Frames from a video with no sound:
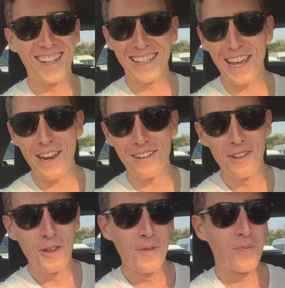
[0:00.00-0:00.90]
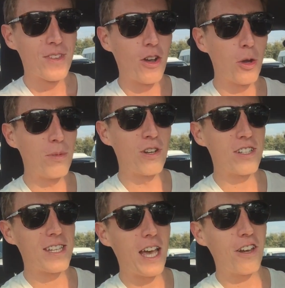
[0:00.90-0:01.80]
again, hope you're
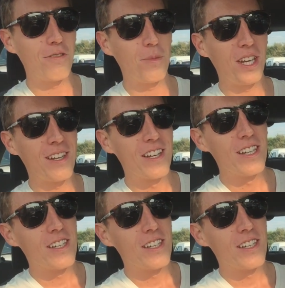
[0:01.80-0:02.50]
not tired of me.